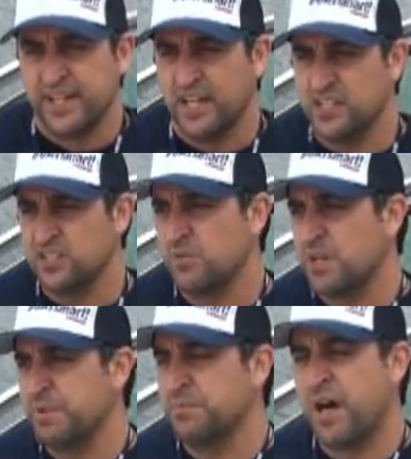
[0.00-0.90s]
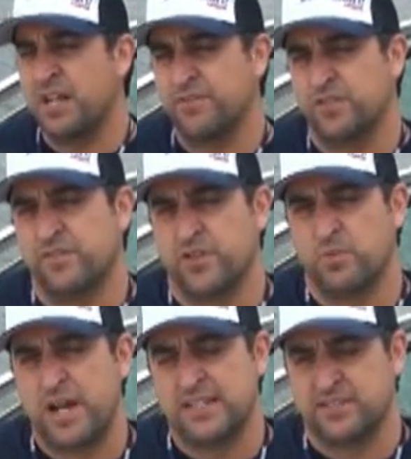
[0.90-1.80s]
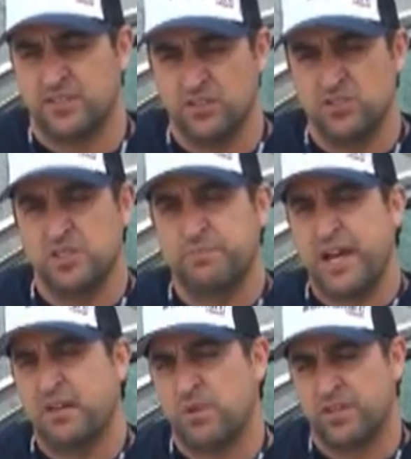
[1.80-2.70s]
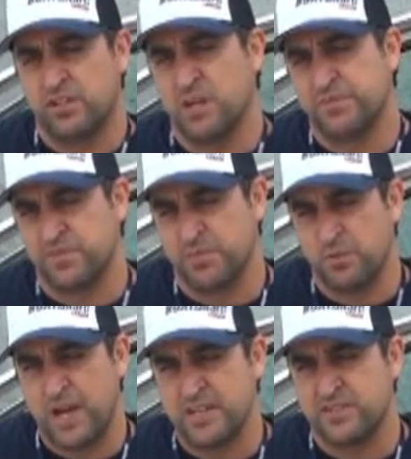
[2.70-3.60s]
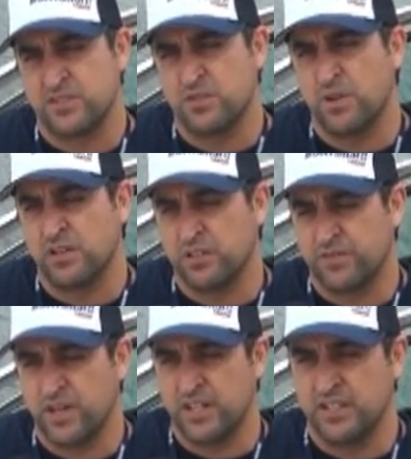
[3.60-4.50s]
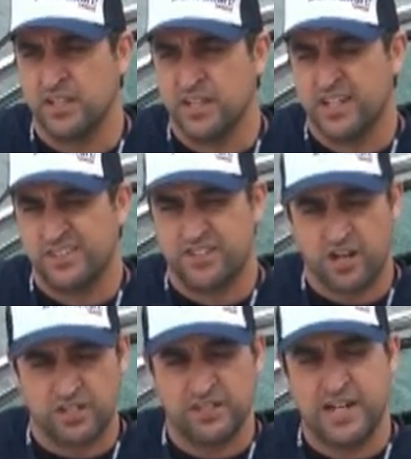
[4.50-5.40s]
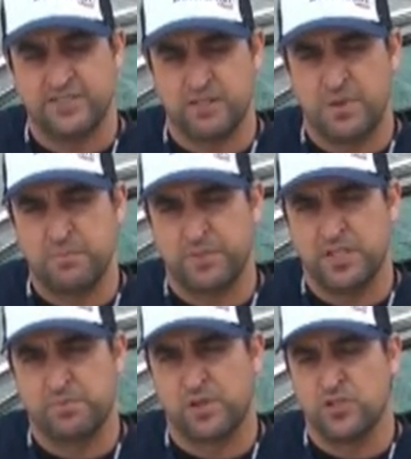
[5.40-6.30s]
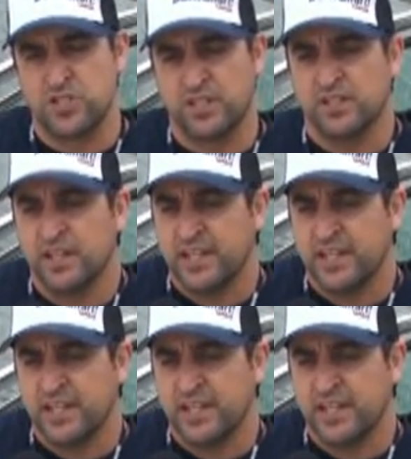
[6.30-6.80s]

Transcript: And you just want to be mindful of the west. Usually bad weather comes from the west, so you want to look for any dark clouds that might be approaching.